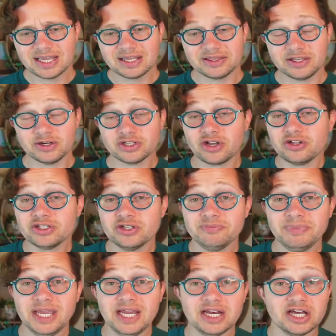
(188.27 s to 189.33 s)
There's also
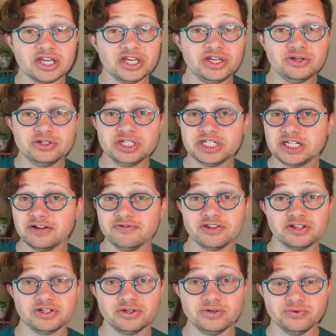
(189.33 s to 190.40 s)
been a huge
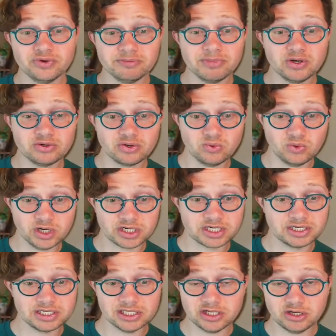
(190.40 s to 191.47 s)
shift to remote
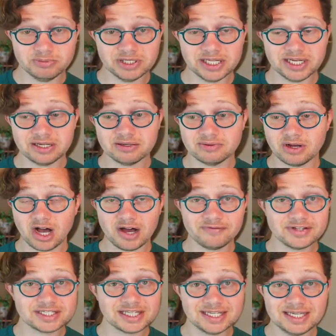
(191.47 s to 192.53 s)
work globally,
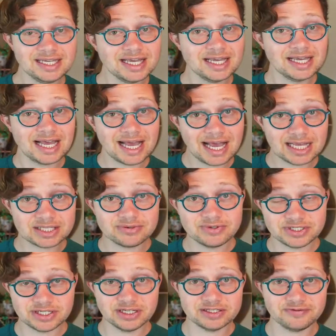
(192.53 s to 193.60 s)
obviously as a
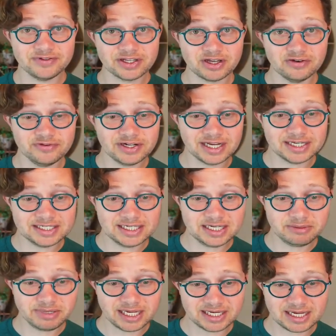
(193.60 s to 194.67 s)
result of the
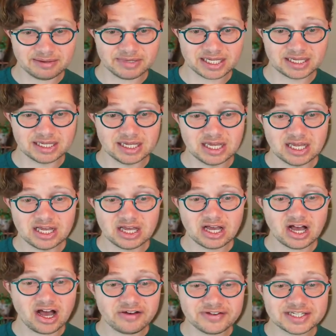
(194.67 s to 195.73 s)
COVID-19 pandemic.
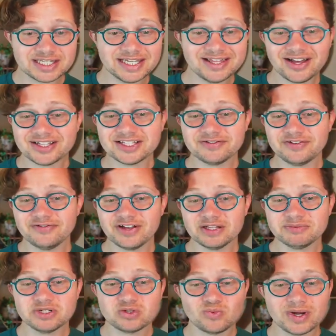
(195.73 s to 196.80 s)
Obviously, lots of
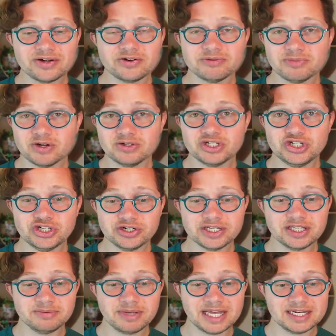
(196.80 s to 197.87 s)
developers went remote
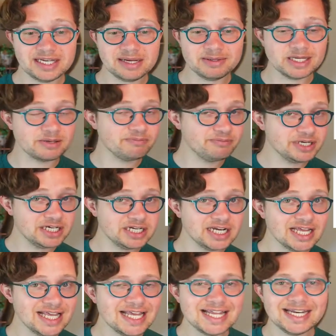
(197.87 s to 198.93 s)
during the pandemic, but
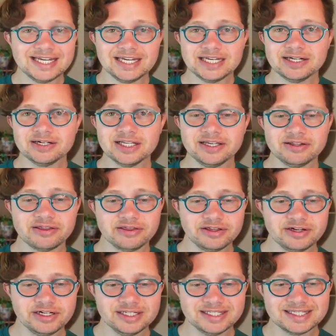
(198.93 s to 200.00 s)
nearly a
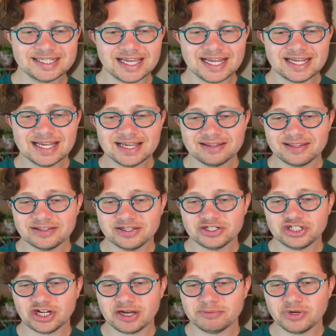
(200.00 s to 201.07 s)
third say that their
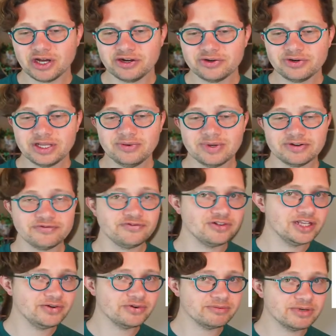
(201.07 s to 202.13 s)
job not only went
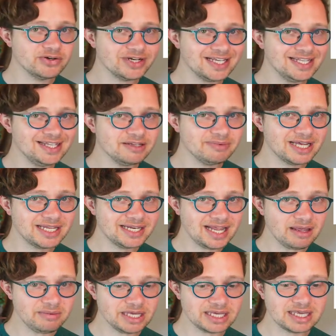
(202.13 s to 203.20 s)
fully remote in the
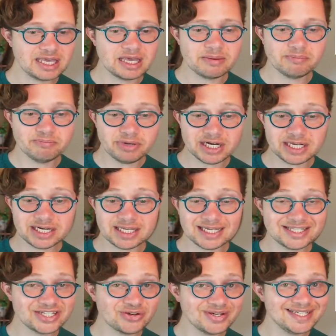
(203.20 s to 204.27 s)
pandemic, but
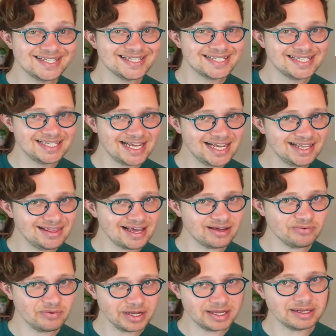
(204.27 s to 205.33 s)
it's going to stay
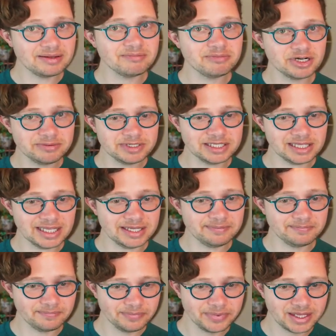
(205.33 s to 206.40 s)
that way permanently.
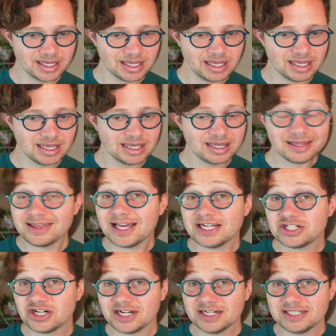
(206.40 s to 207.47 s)

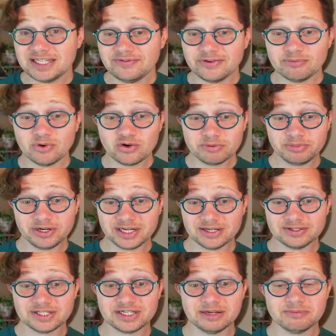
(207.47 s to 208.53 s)
That trend is even more
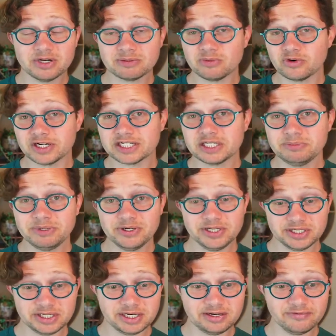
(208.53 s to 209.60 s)
pronounced among more
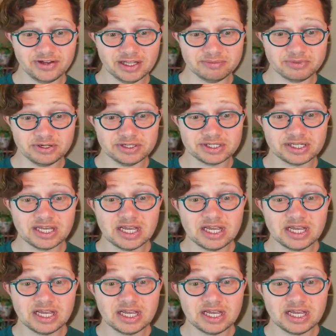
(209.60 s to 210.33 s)
experienced developers,